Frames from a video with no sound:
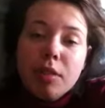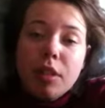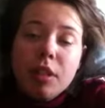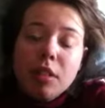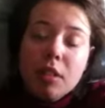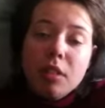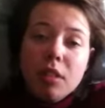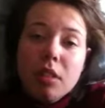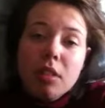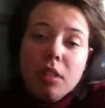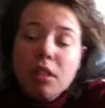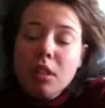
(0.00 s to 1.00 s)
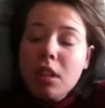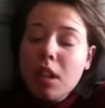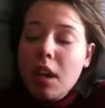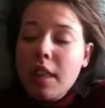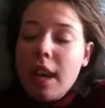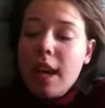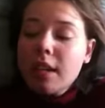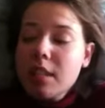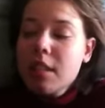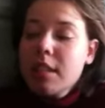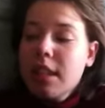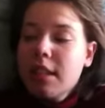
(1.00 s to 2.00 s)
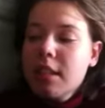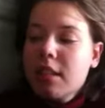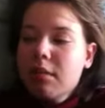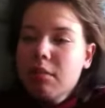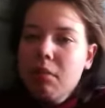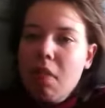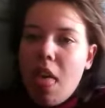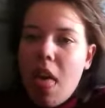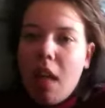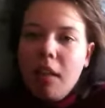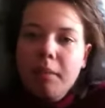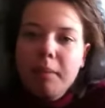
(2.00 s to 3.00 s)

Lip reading: It doesn't. And that's there.